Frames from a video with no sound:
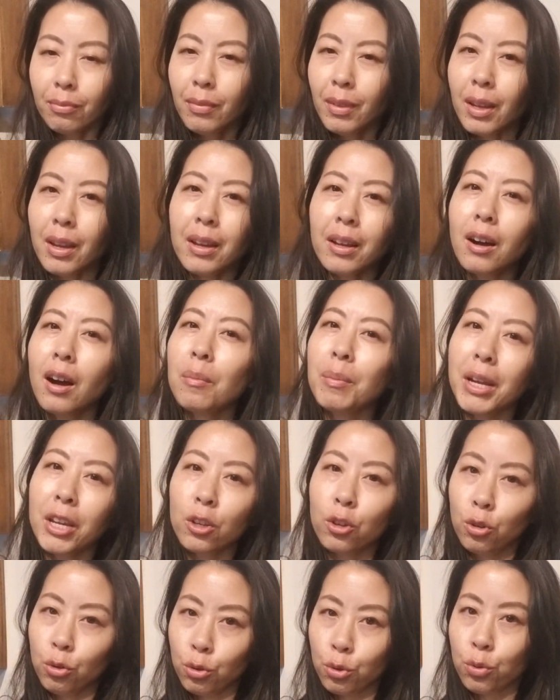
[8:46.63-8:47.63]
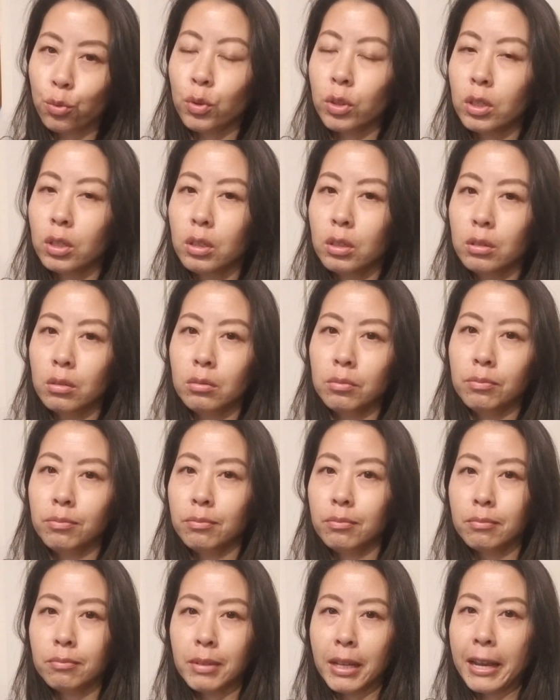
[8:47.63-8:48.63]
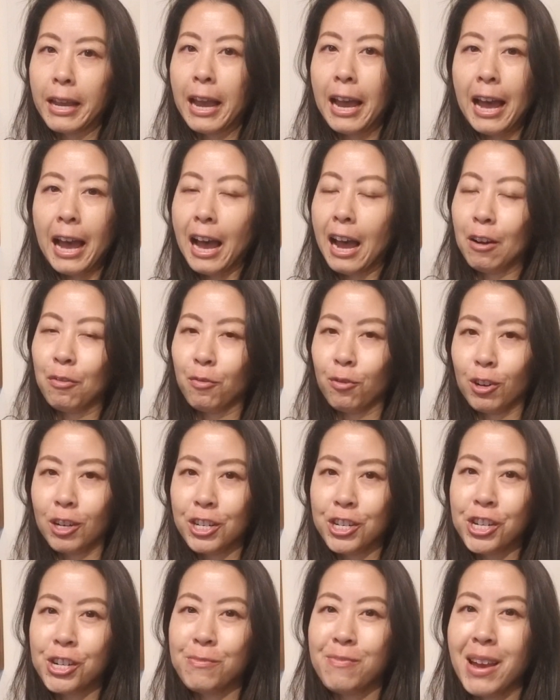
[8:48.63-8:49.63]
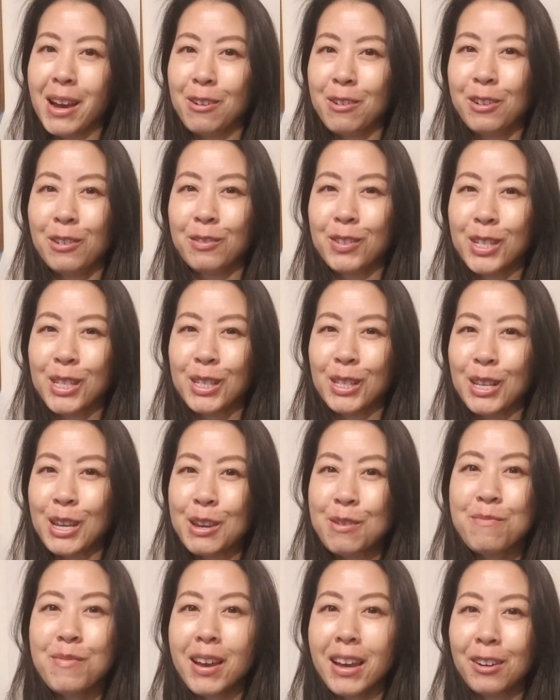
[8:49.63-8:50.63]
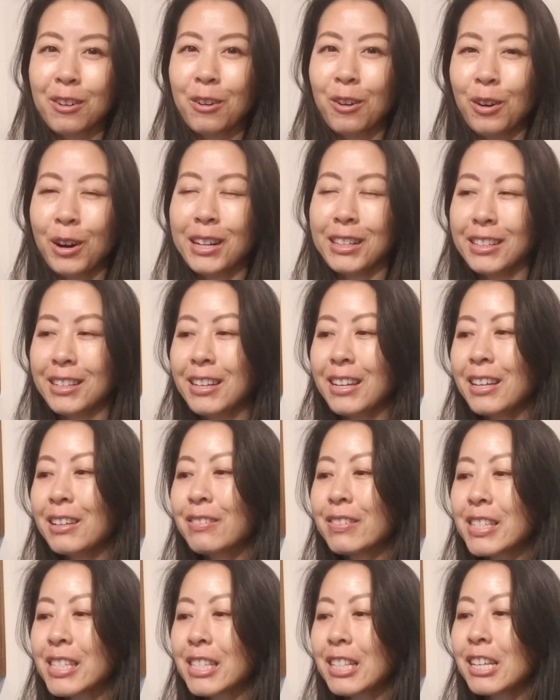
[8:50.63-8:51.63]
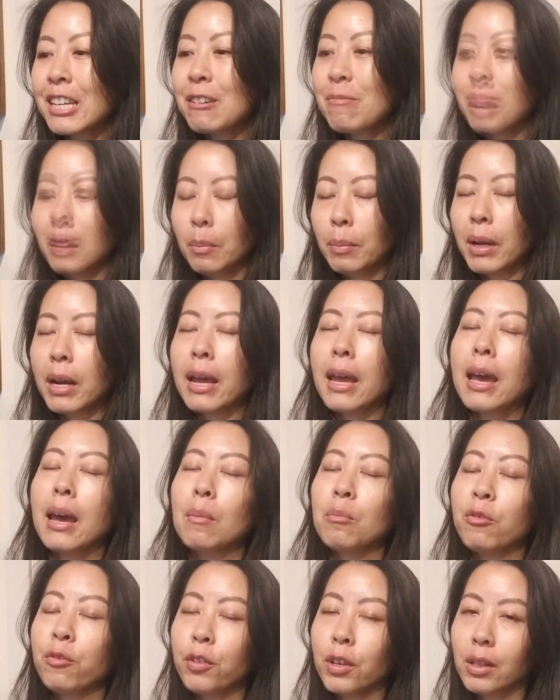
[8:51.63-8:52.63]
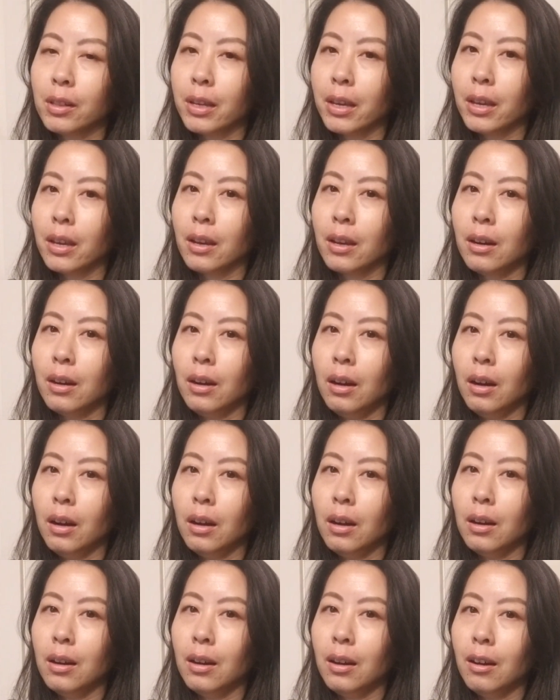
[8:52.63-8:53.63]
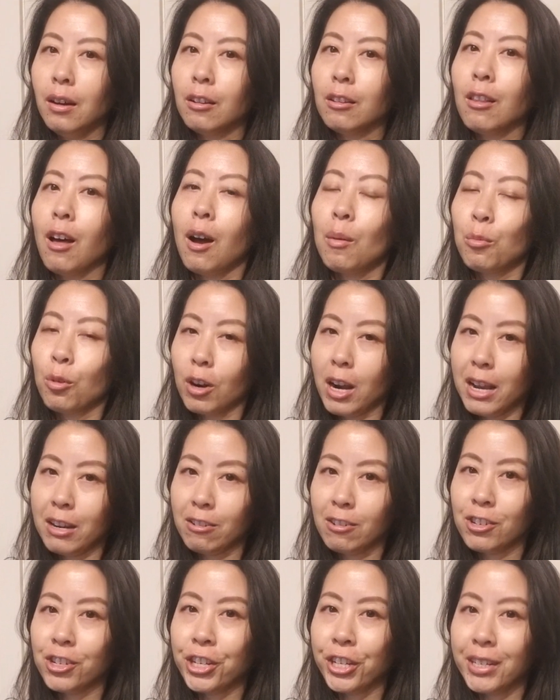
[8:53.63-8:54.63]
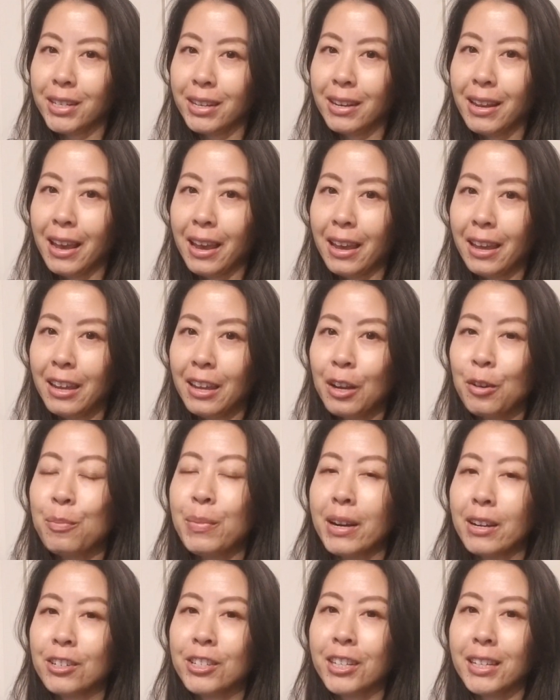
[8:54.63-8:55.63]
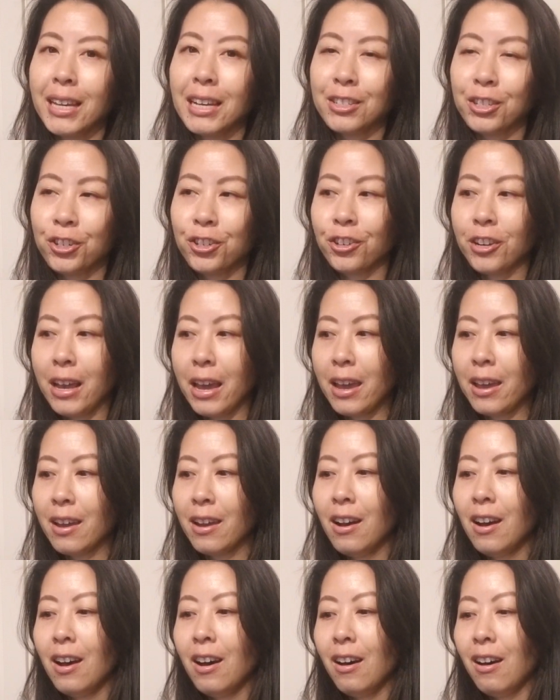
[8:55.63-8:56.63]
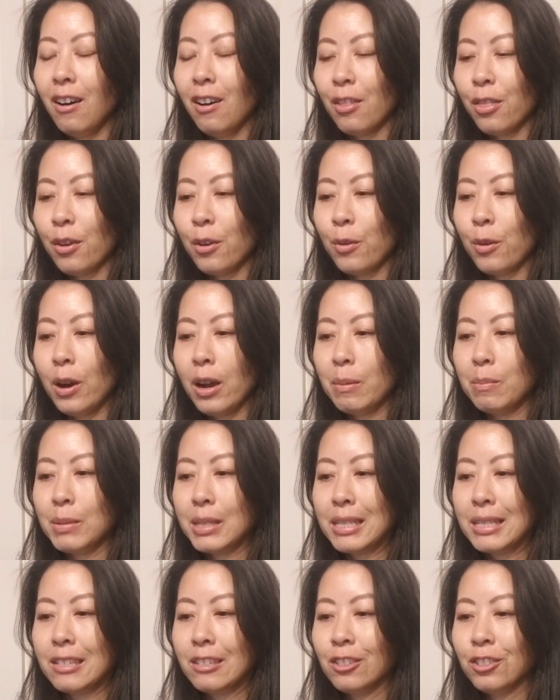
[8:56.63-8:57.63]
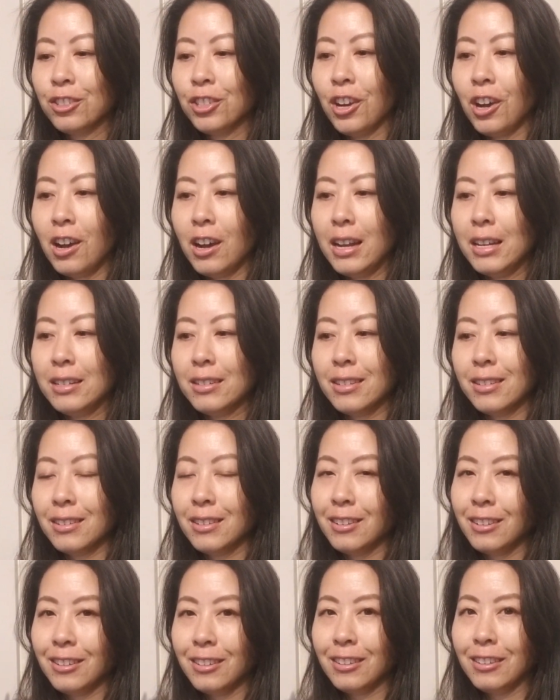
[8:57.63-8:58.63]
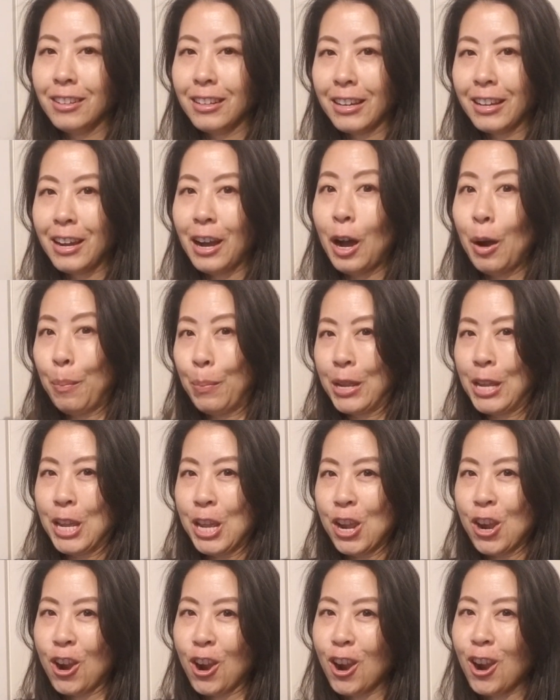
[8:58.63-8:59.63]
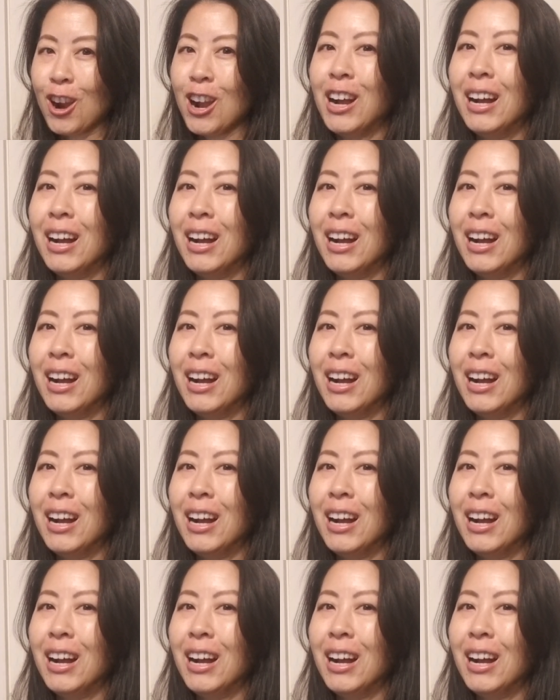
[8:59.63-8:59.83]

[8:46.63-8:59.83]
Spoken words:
I got my usual like average amount of sleep and quality of sleep, but I am feeling a lot more energy today compared to yesterday, although I'm still not like up here